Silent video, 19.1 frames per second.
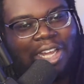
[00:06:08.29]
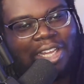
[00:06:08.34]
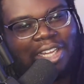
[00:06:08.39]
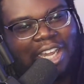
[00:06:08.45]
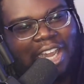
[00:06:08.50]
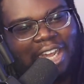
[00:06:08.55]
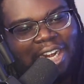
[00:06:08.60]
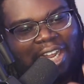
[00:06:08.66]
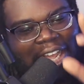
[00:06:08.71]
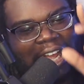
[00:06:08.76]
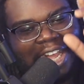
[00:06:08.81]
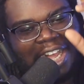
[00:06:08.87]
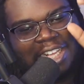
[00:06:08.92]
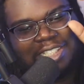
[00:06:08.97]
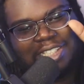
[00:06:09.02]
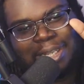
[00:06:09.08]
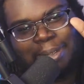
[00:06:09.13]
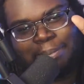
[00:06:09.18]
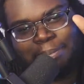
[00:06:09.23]
kind of has
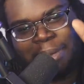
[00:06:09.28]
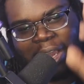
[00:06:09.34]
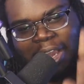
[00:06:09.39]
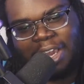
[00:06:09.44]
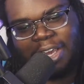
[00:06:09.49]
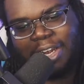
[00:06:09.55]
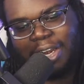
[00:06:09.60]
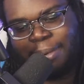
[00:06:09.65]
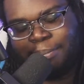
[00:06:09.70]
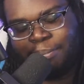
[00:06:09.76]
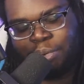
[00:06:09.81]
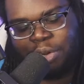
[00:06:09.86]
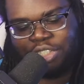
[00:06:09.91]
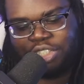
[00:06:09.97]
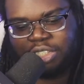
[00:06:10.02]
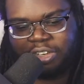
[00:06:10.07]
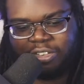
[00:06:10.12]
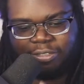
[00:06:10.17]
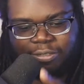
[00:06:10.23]
a bad impression
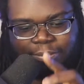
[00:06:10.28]
of